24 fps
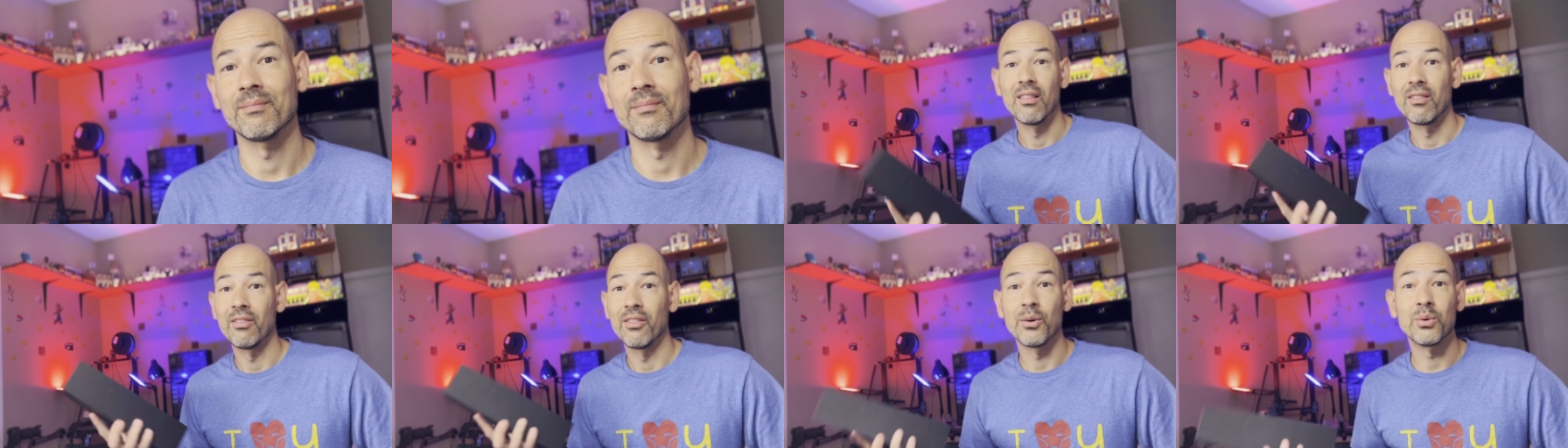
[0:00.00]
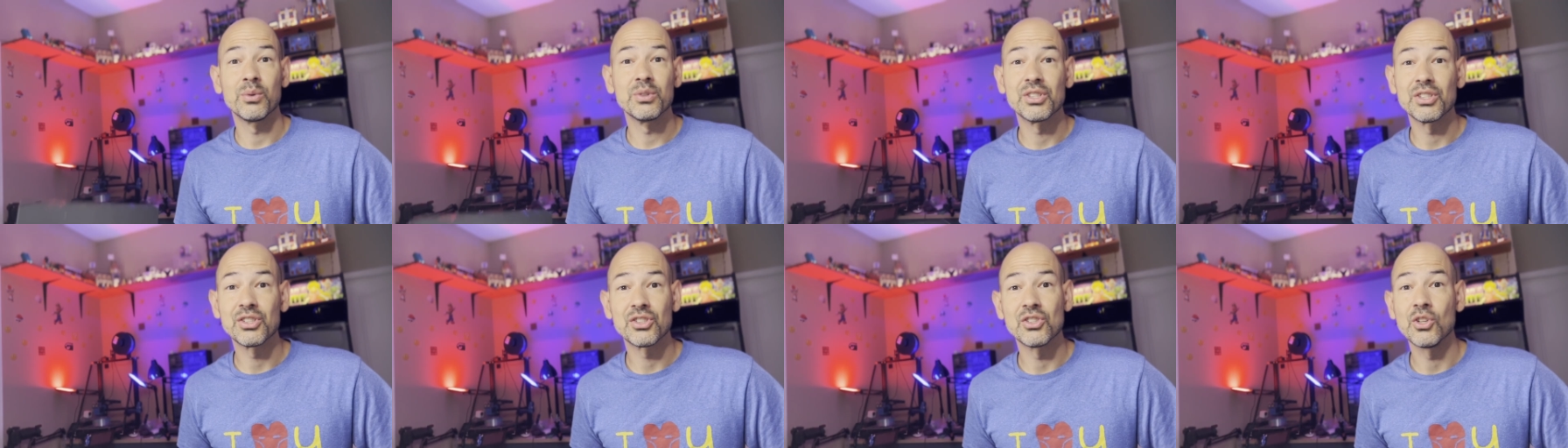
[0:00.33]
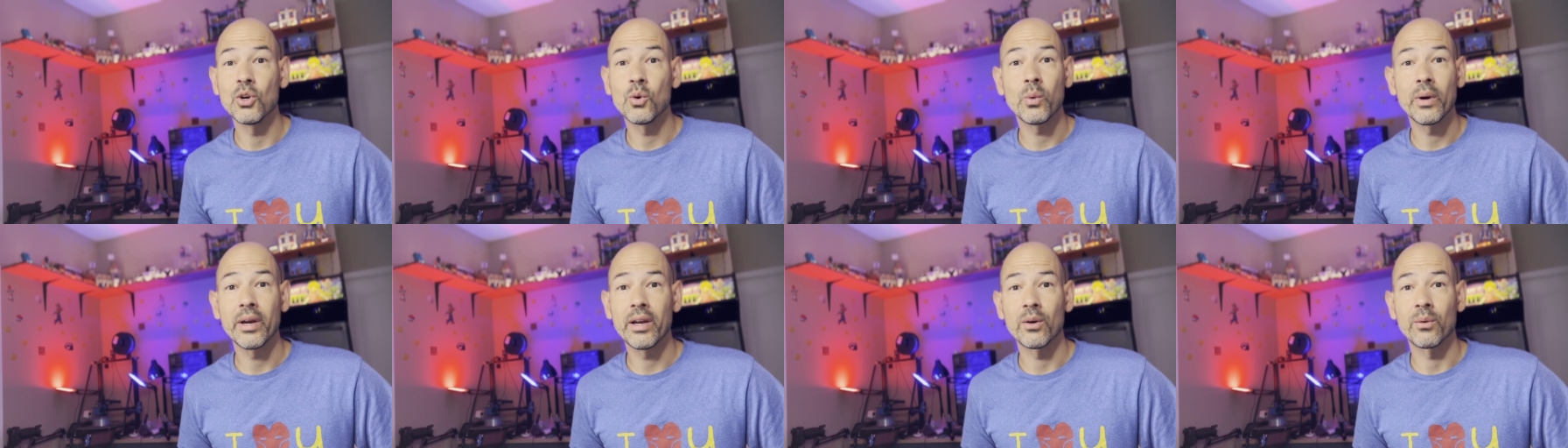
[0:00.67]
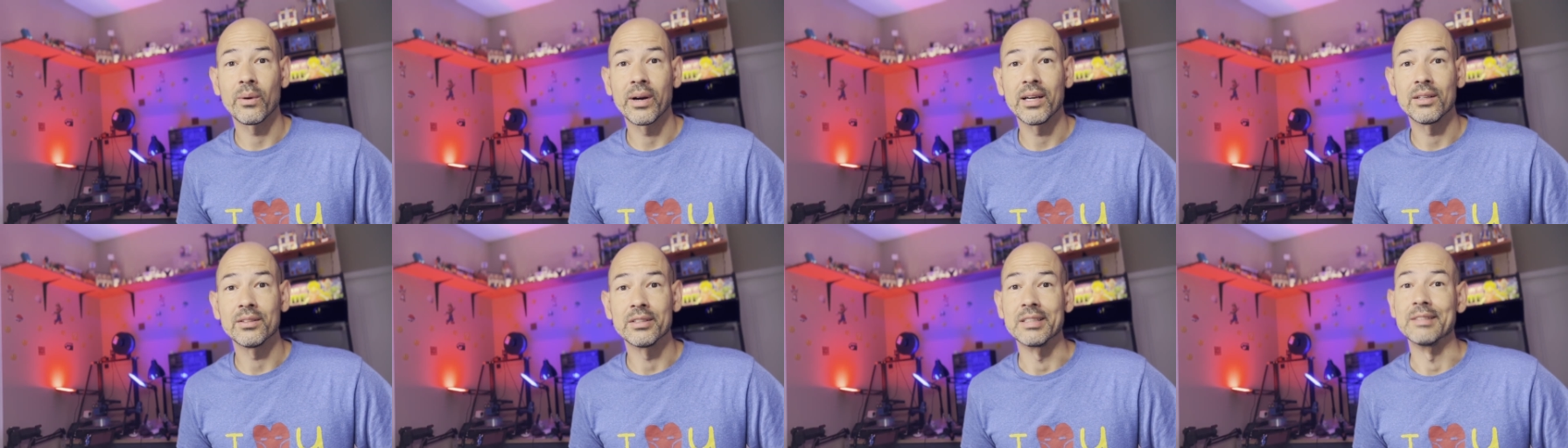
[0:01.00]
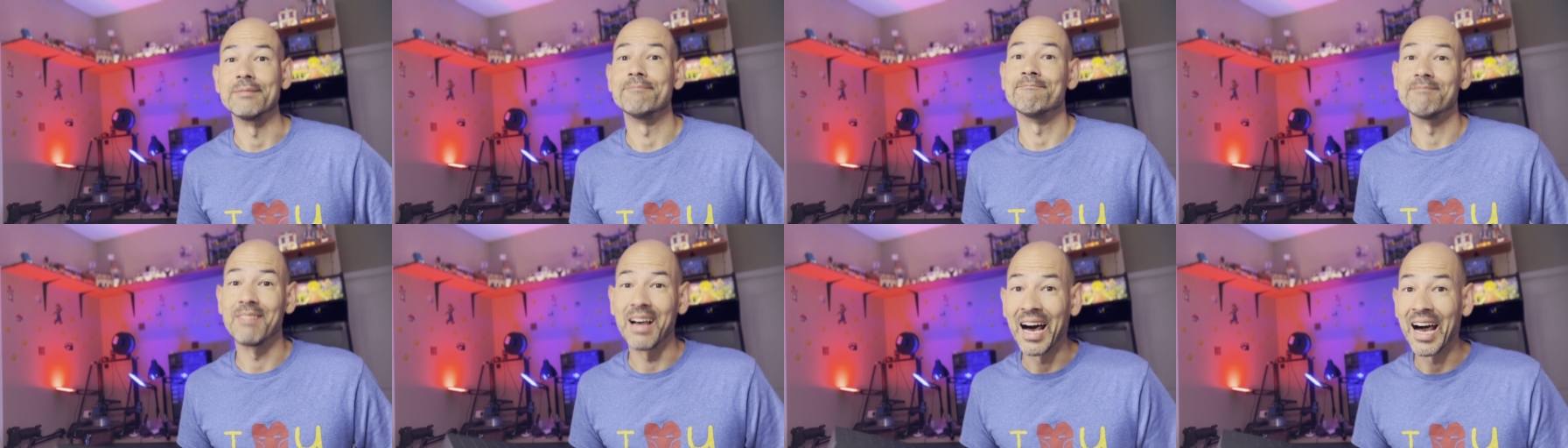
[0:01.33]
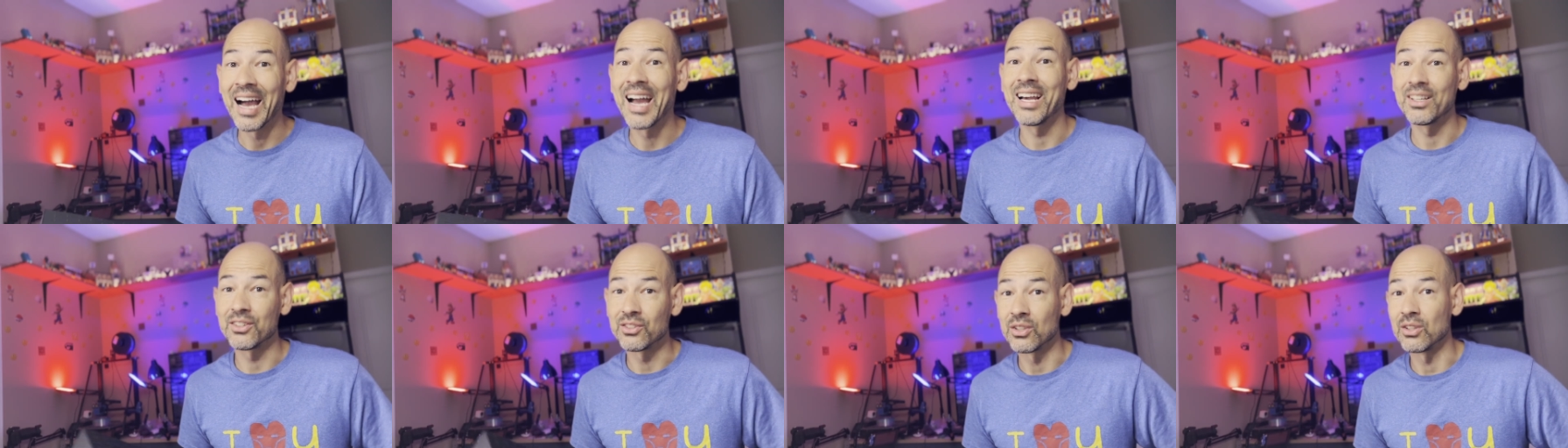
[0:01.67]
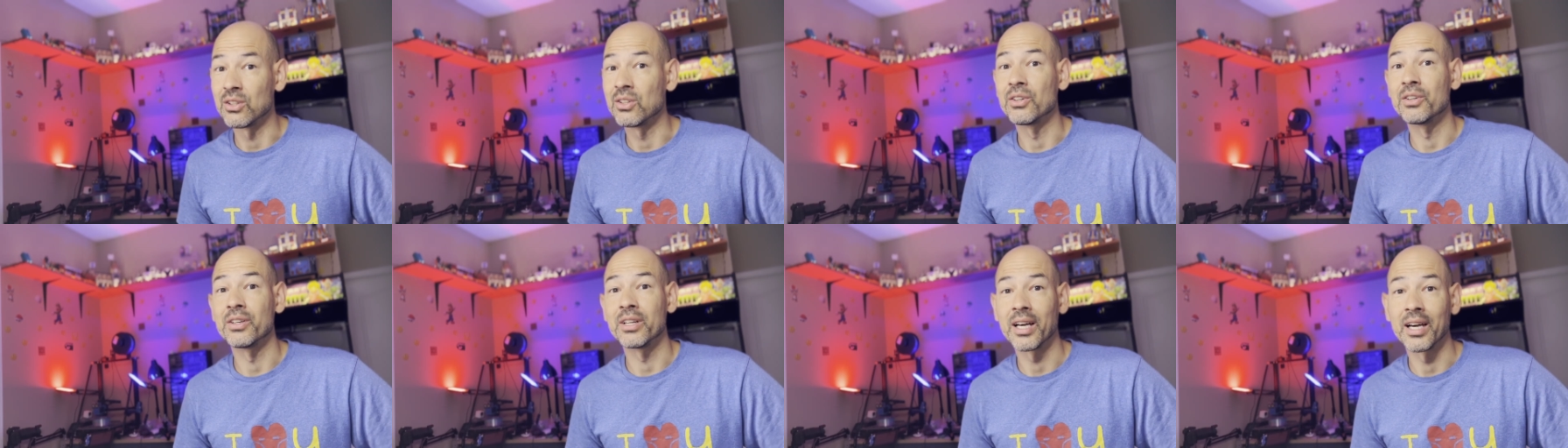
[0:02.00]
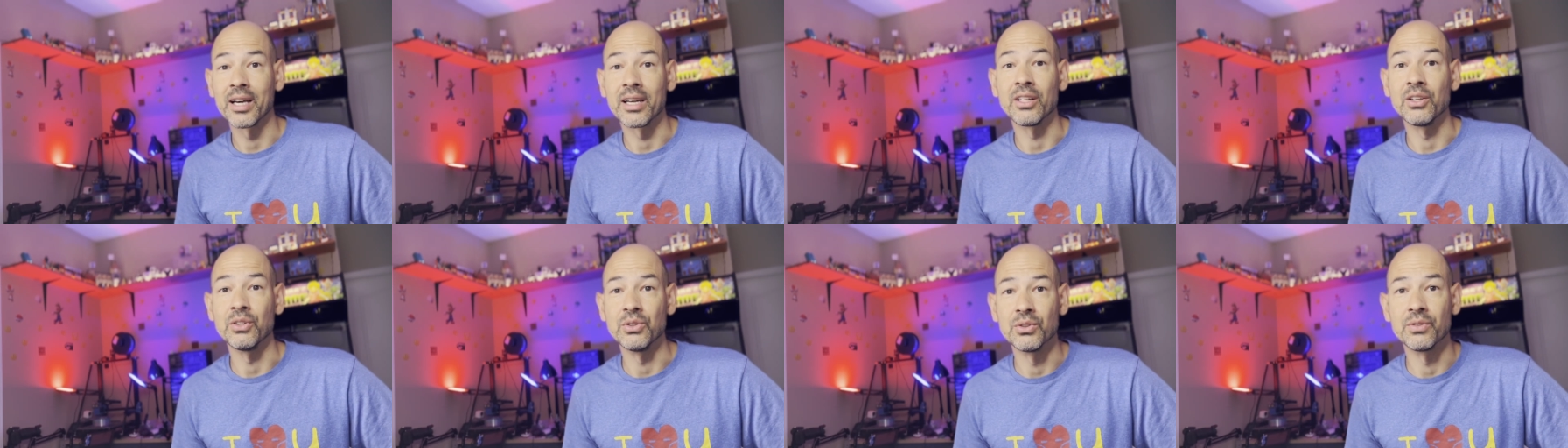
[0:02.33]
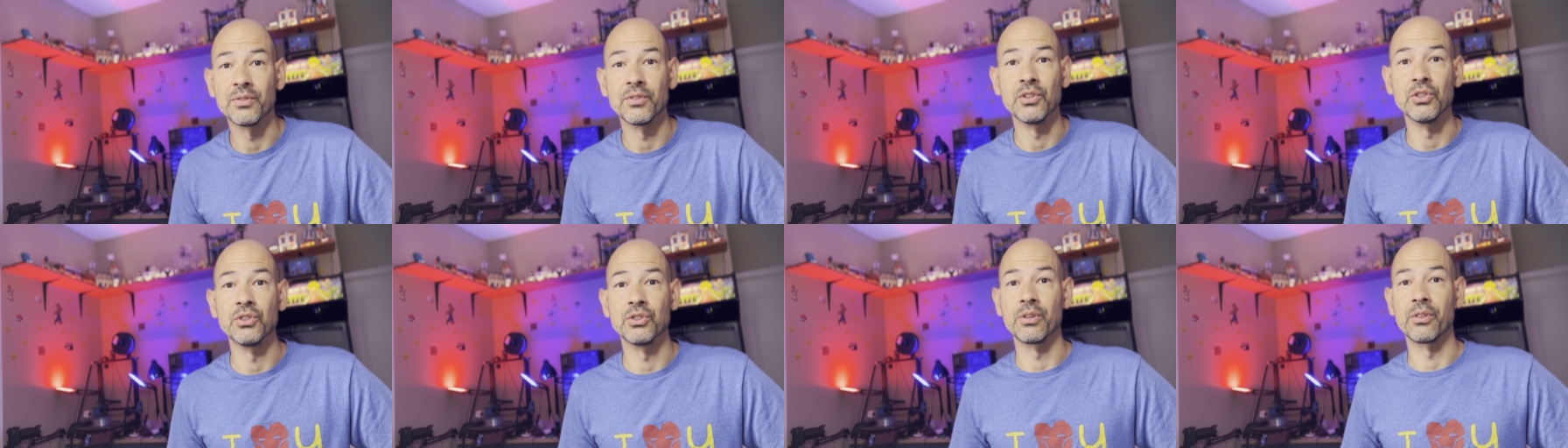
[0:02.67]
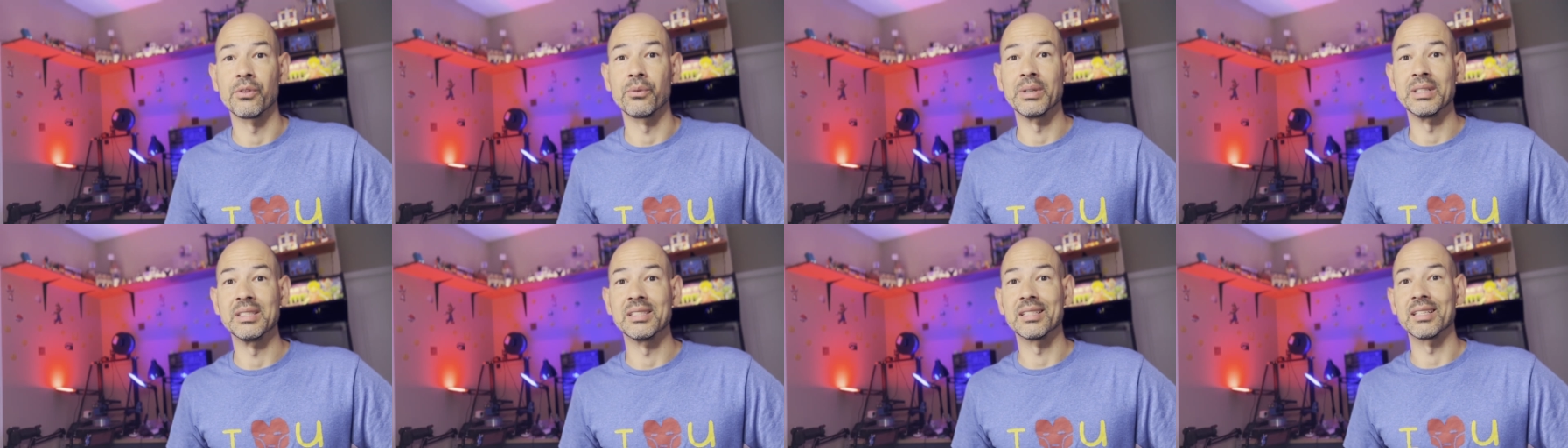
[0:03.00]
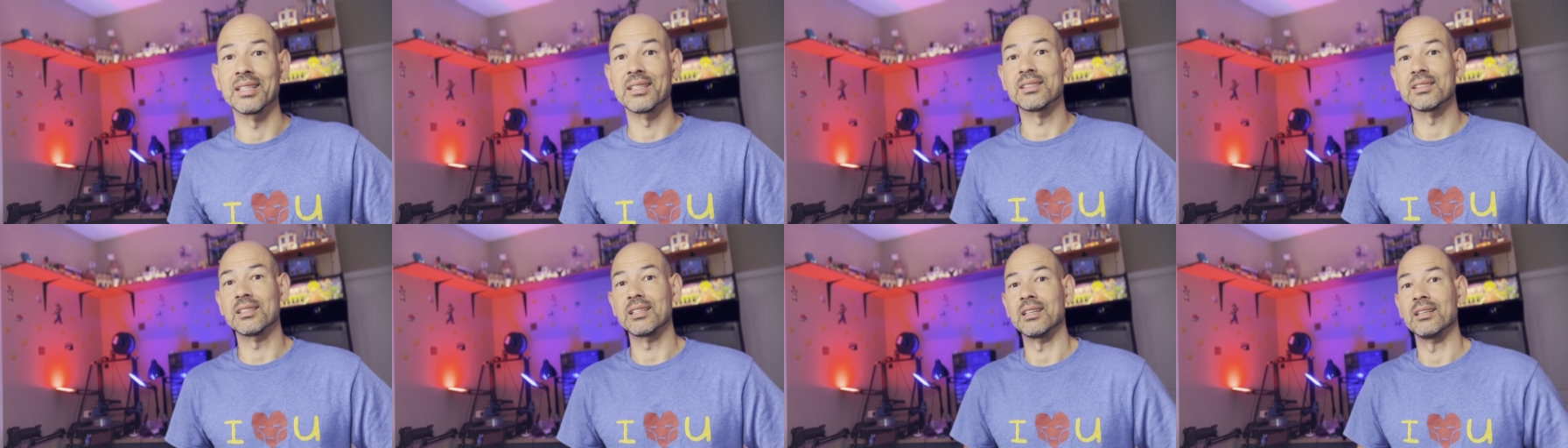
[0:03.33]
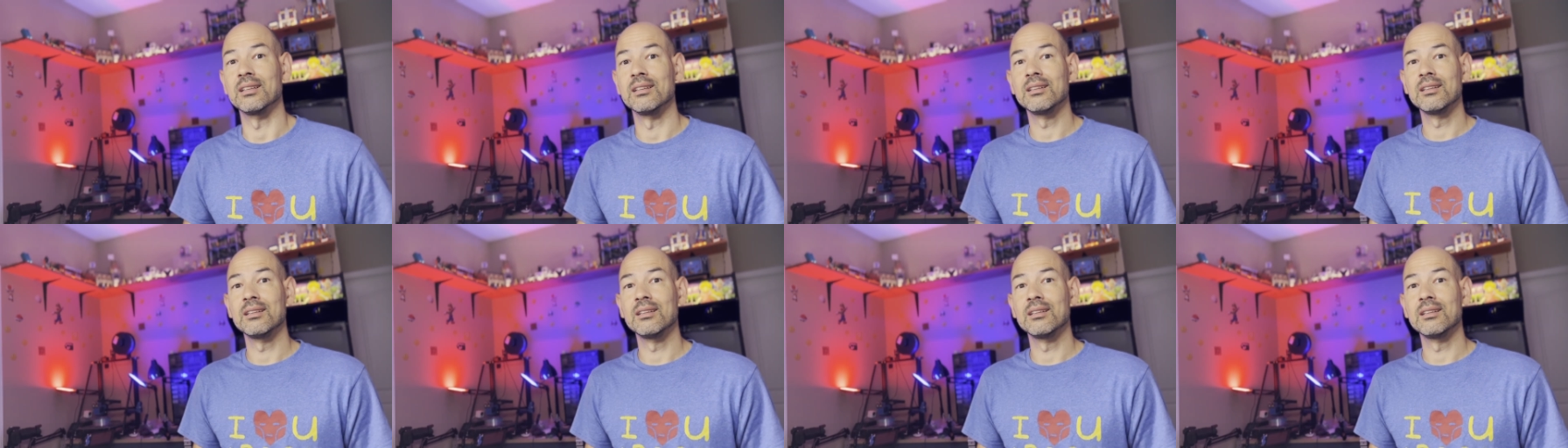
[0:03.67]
There was just no way around it. I had to learn how to use Fusion 360.